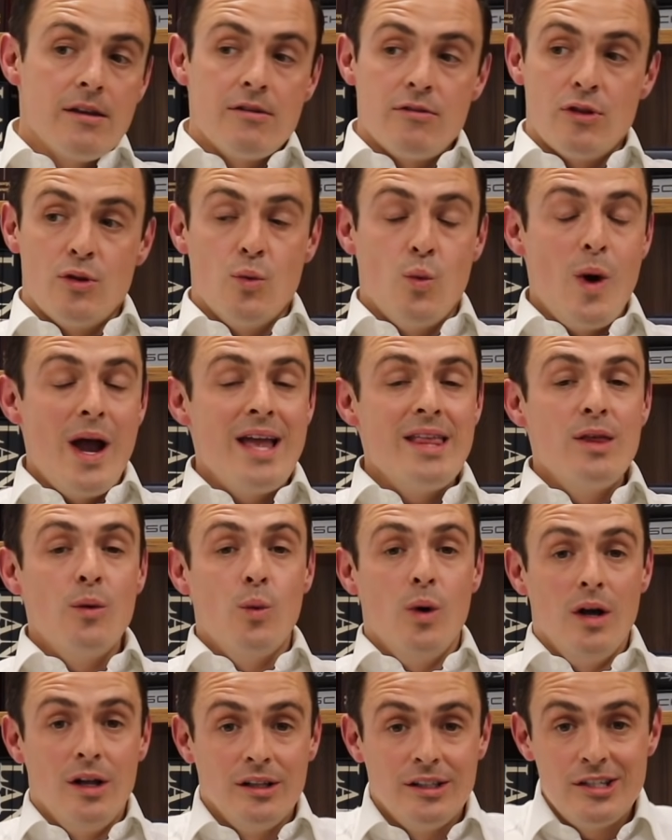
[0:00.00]
The way the
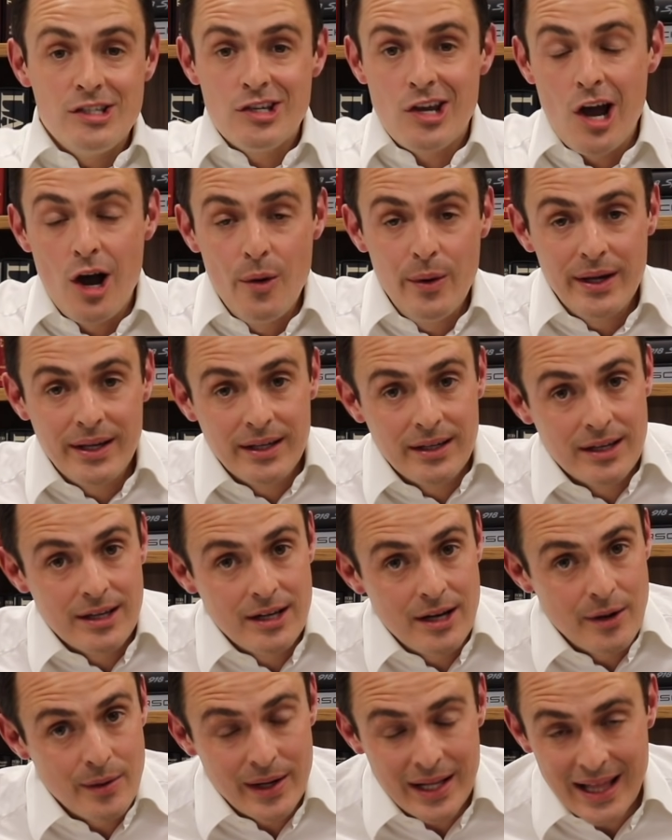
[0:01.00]
world is going, you
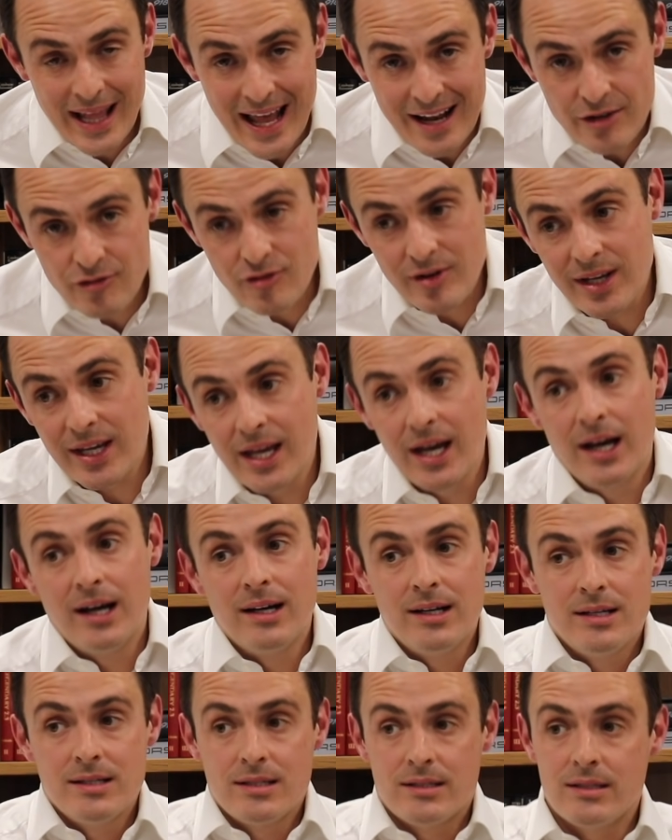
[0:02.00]
know, electric
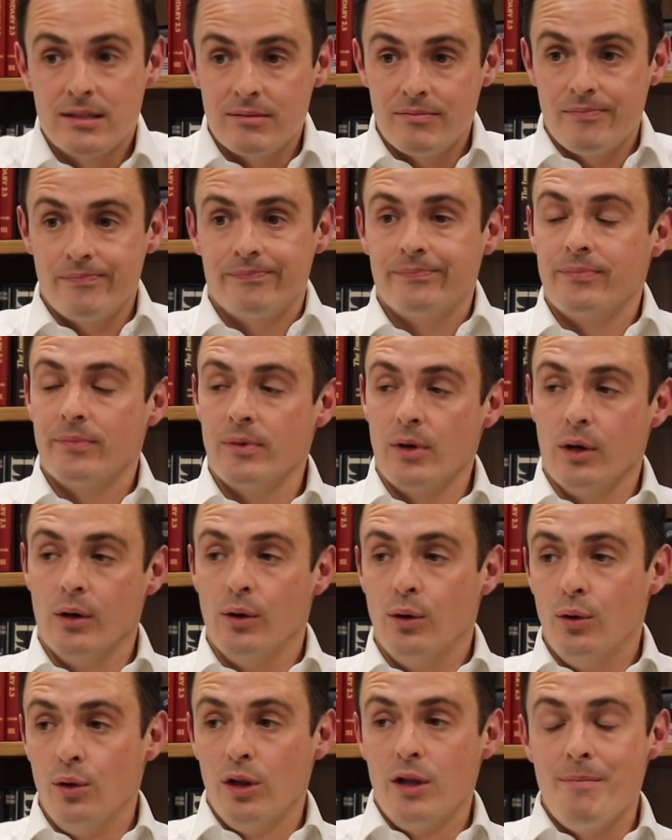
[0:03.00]
cars,
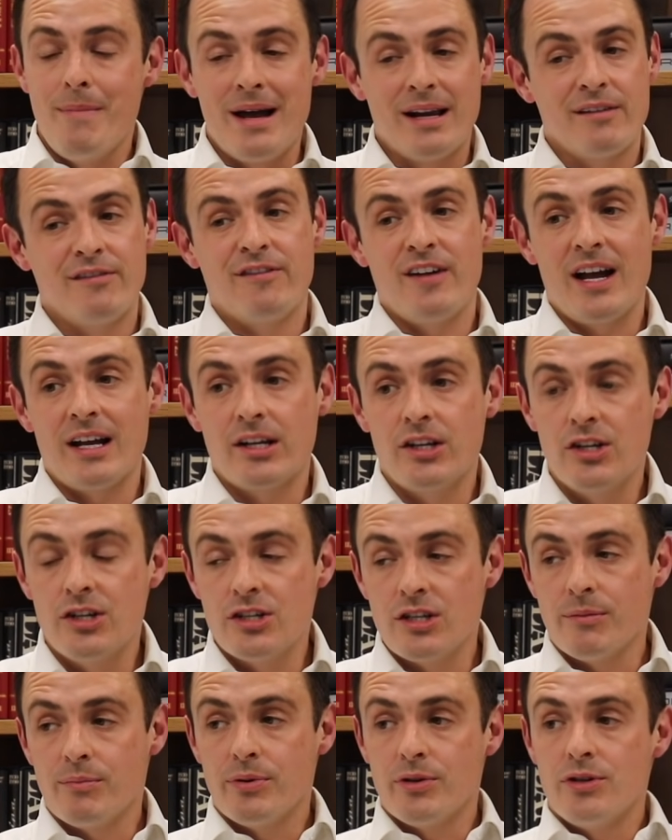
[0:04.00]
all the
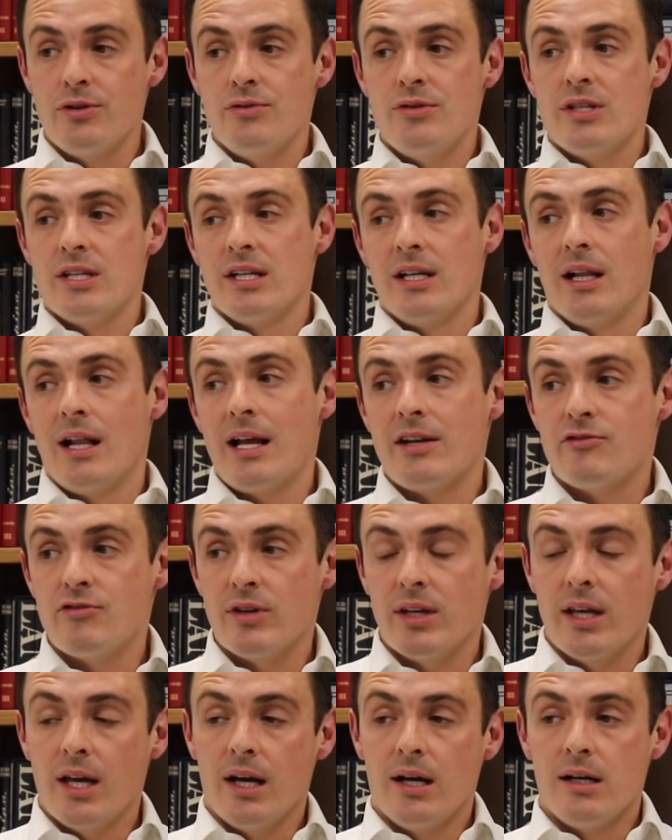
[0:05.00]
manufacturers are producing
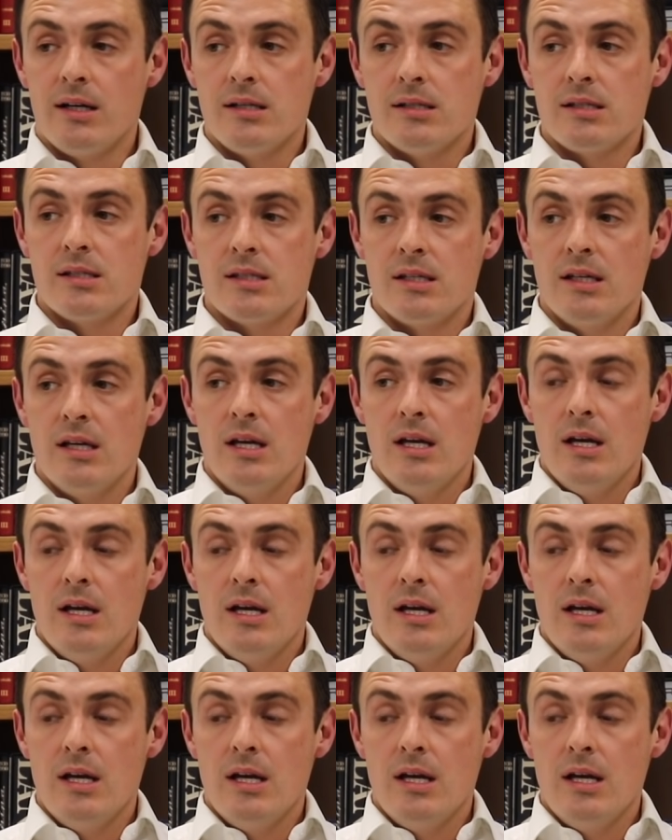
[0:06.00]
electric cars.